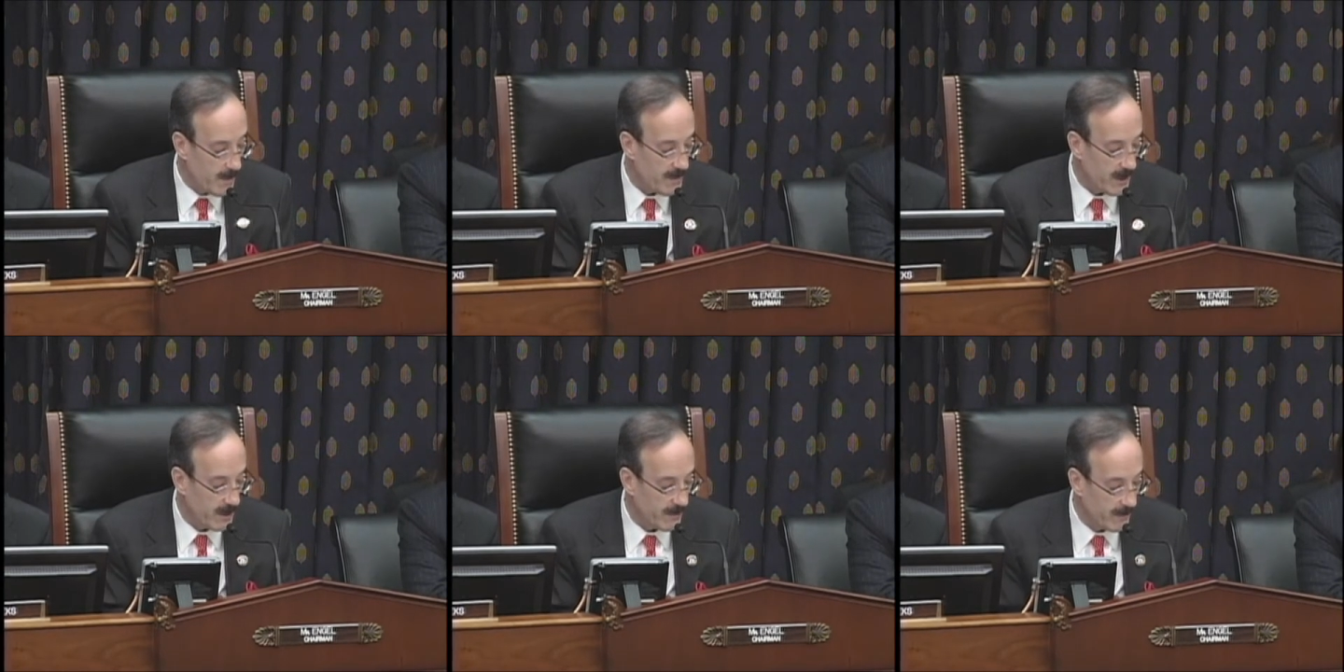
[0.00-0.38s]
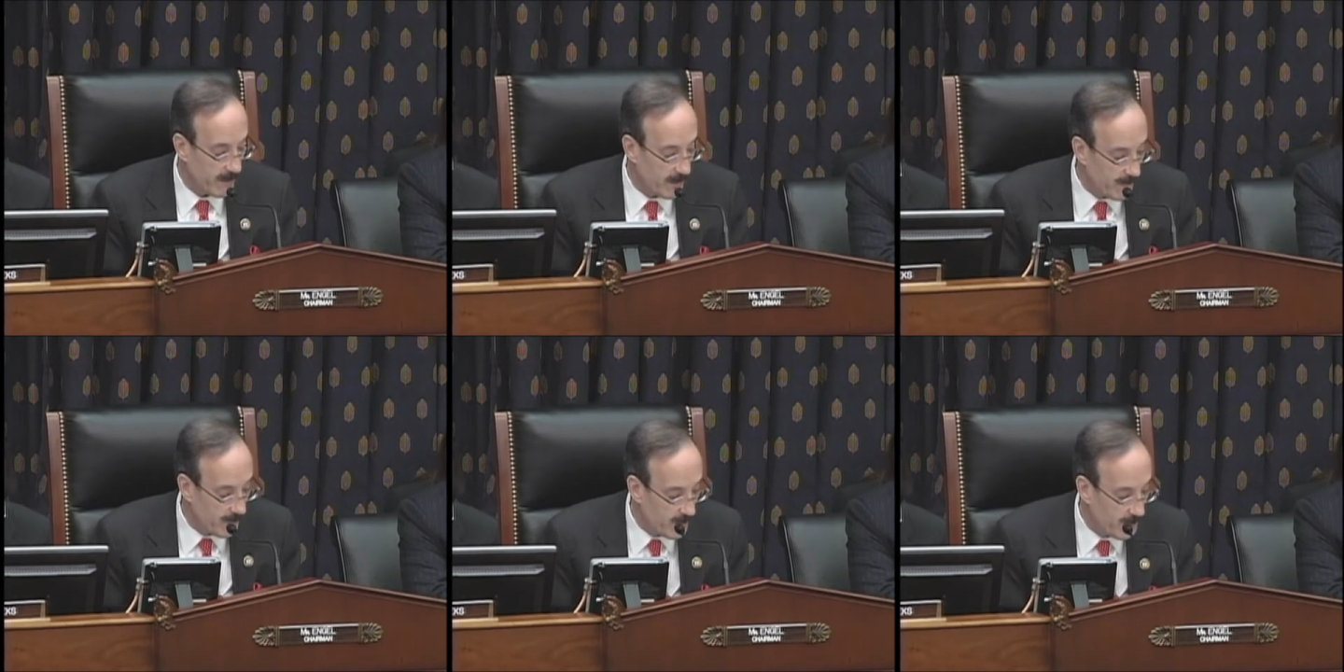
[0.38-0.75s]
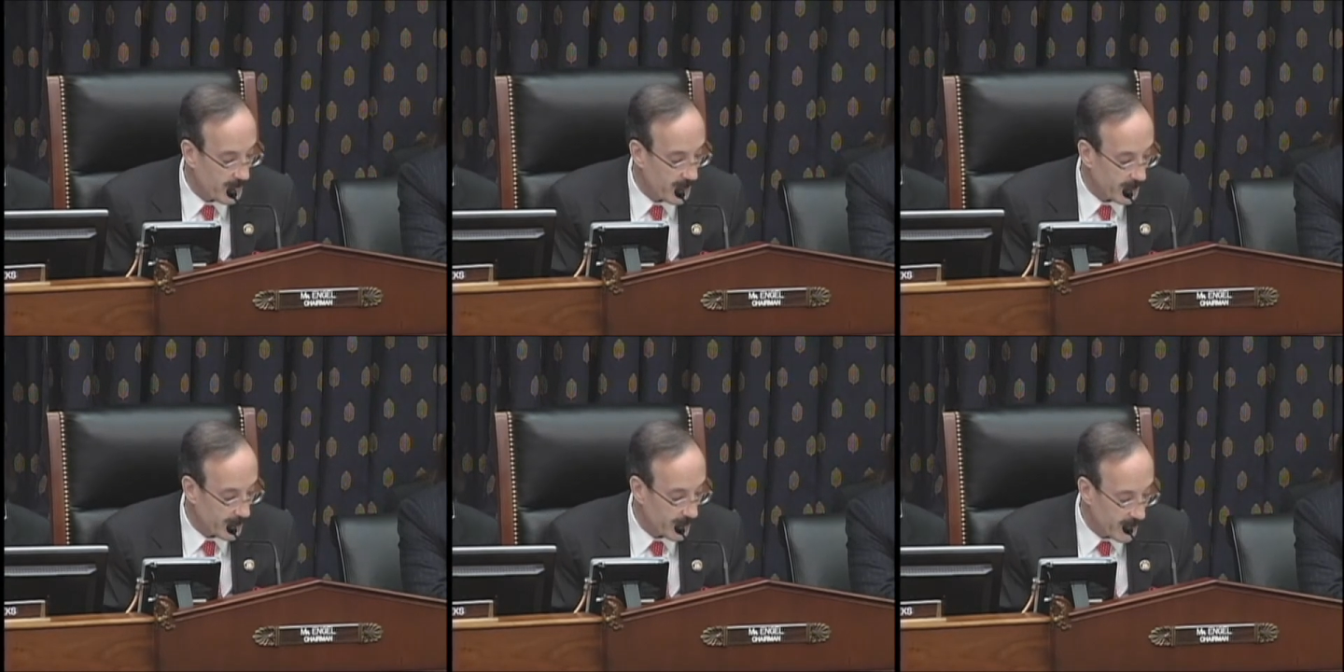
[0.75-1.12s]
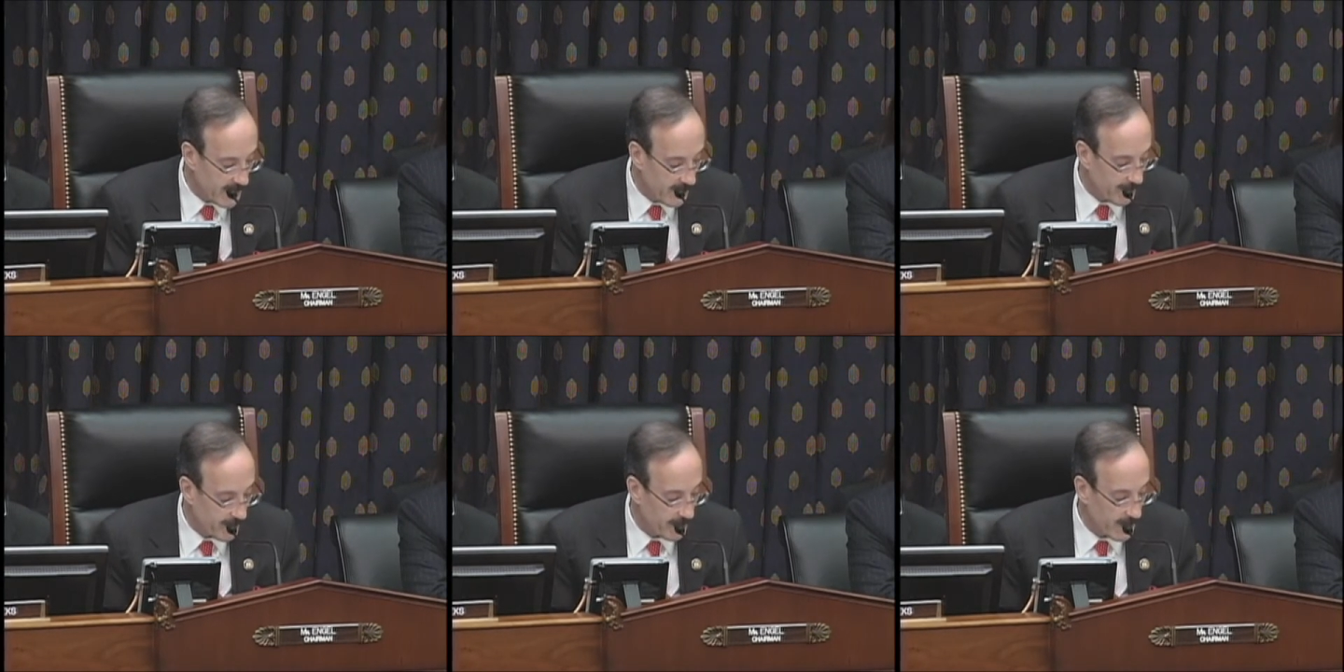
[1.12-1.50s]

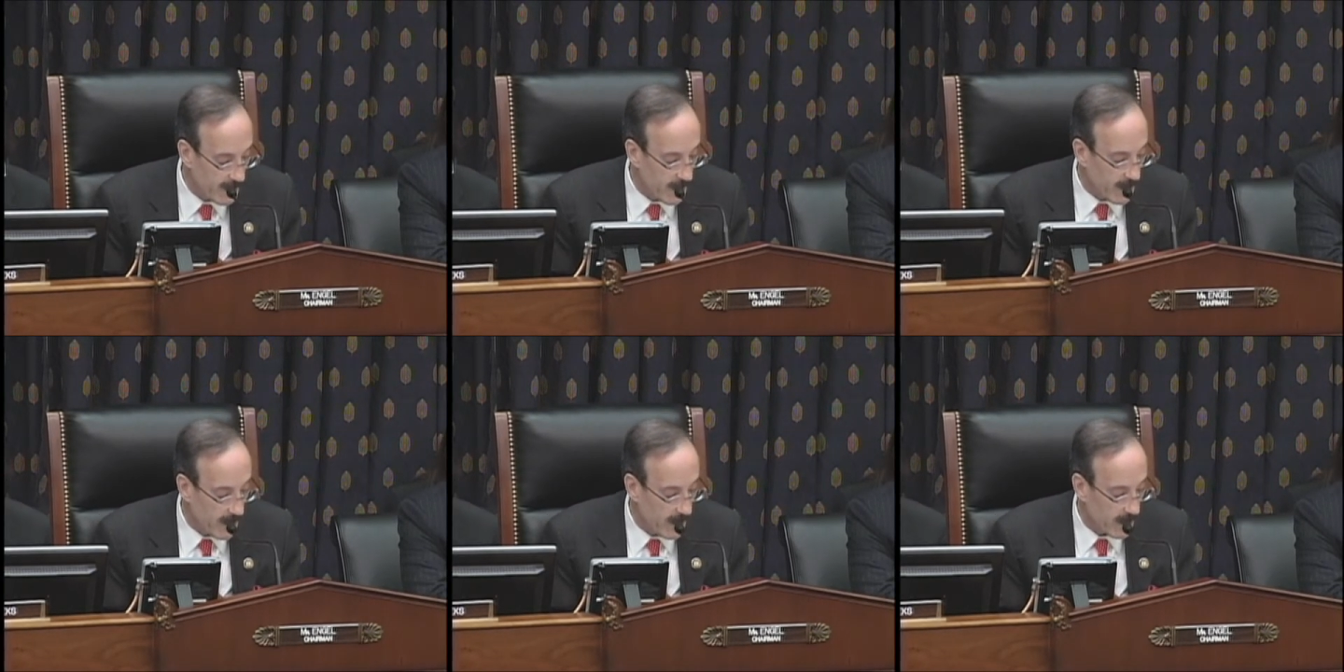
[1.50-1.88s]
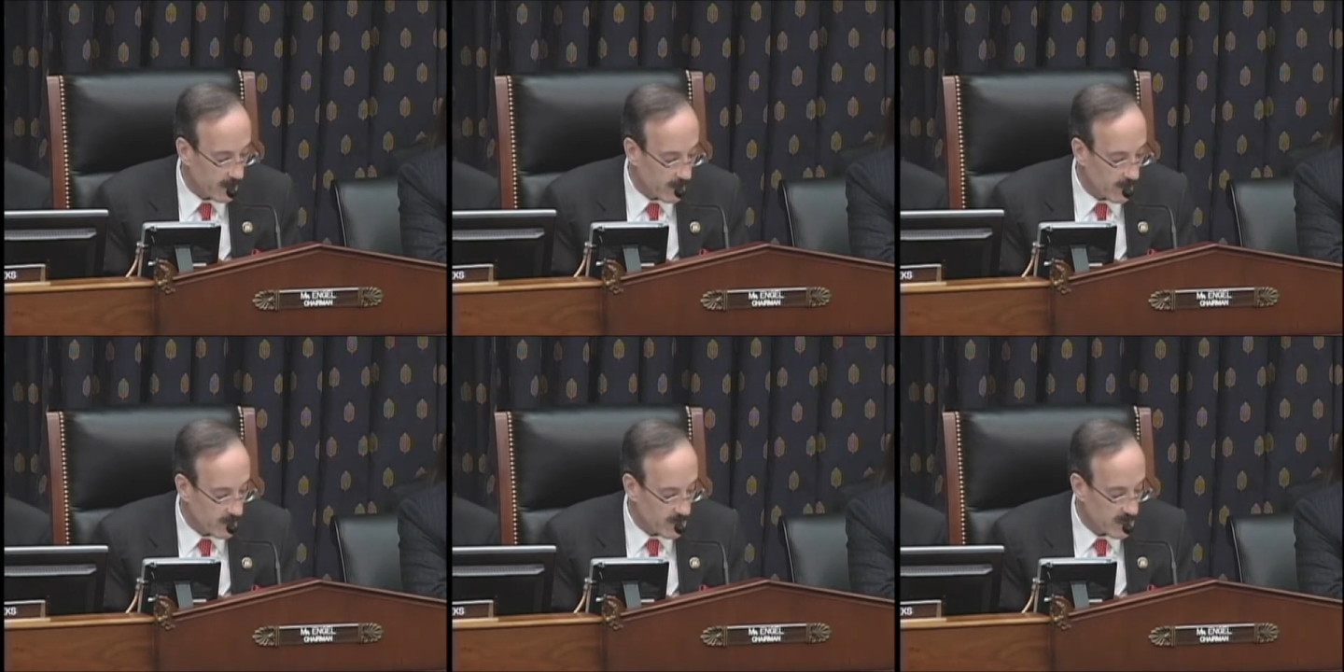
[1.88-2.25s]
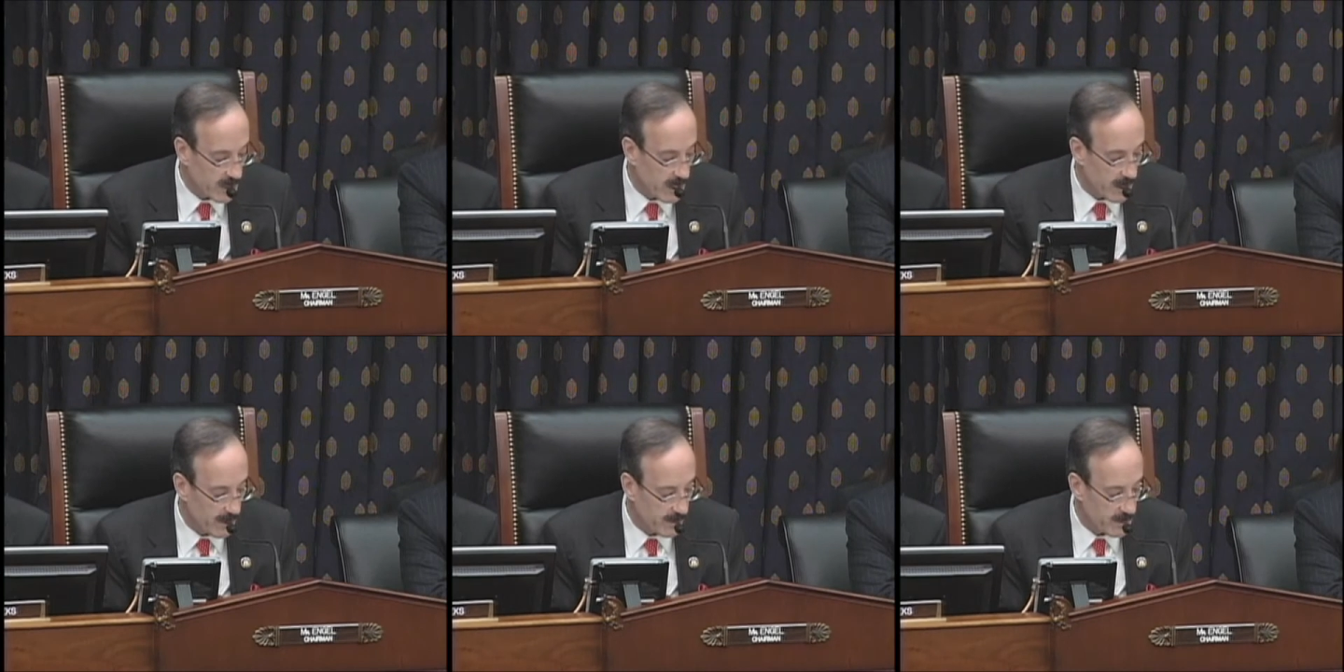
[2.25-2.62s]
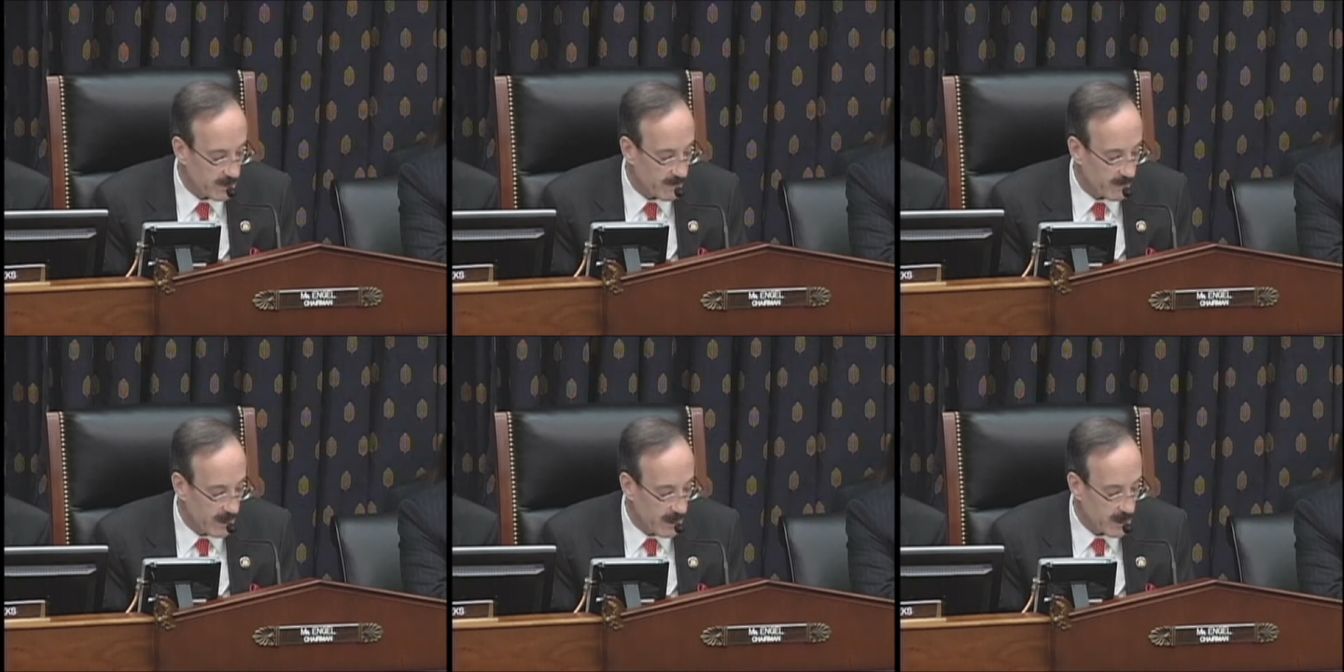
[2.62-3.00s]
Belerive, co-chairs
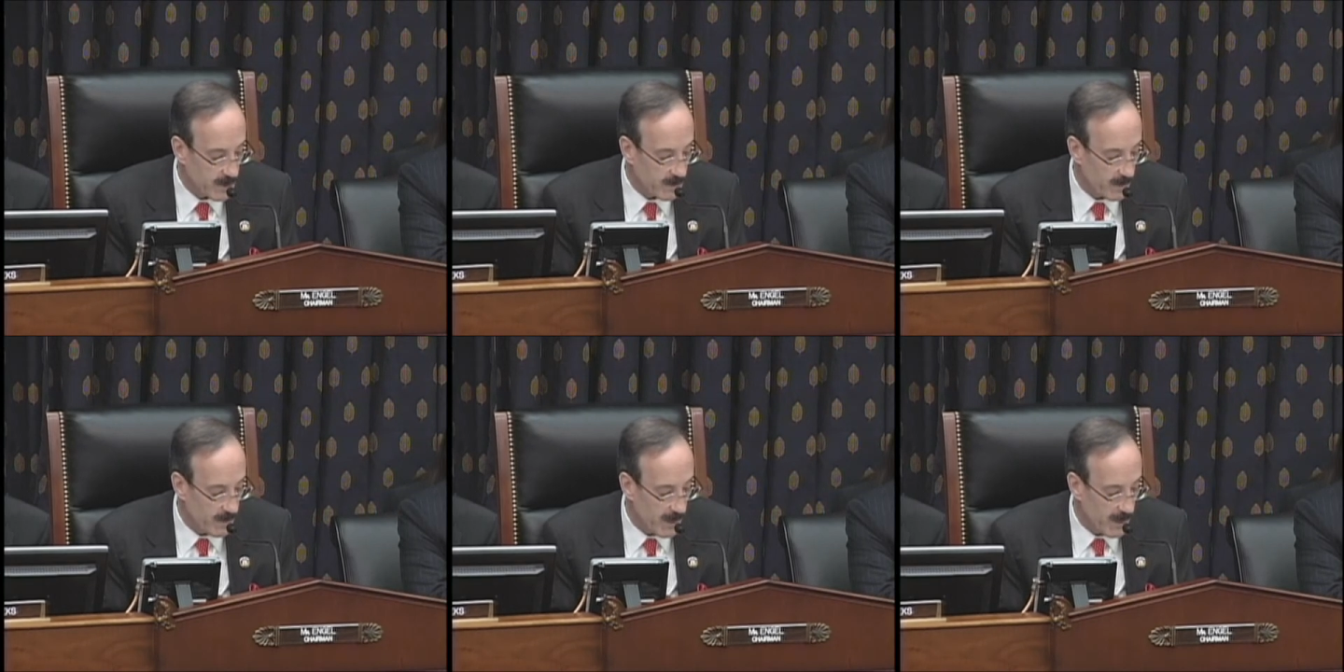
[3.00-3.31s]
of the interim